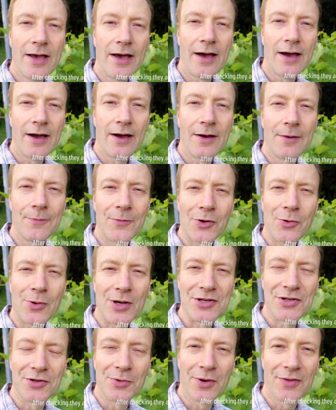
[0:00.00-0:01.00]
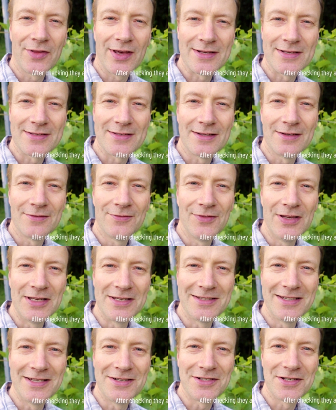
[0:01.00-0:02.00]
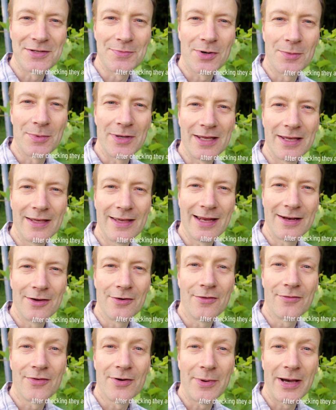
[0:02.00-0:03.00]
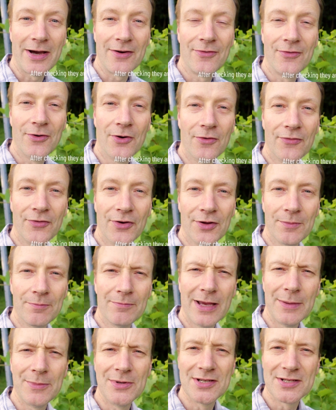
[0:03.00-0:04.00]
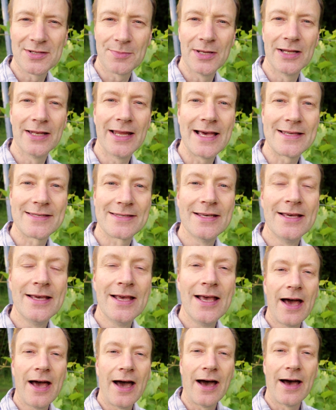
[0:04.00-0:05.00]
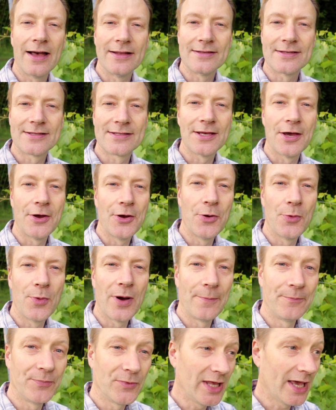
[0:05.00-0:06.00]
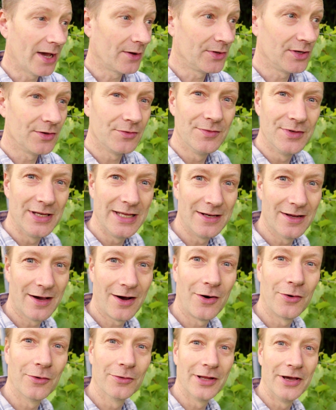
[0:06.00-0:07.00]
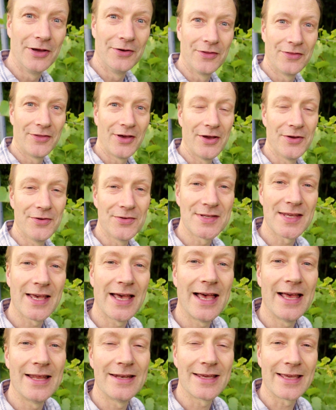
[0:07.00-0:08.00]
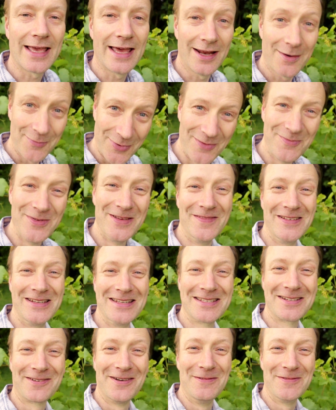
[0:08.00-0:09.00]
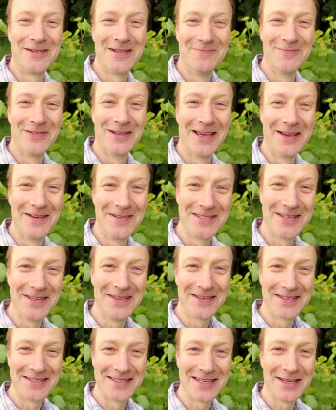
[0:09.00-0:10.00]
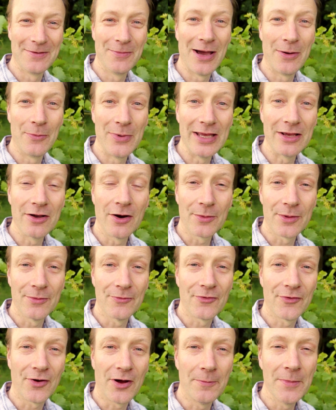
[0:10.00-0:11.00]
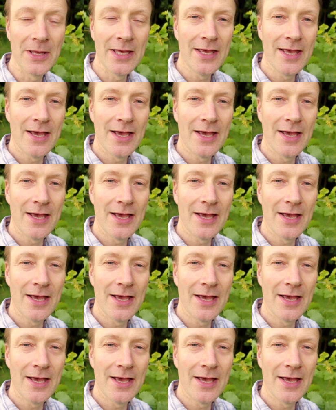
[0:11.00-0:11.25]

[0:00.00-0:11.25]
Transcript: I'm not quite sure what that is in feet and inches, probably getting on for about 4 foot, maybe just a bit less. And so yeah, you need a whole load of those, and again, I'll put them in the description below so you can see where we got them from.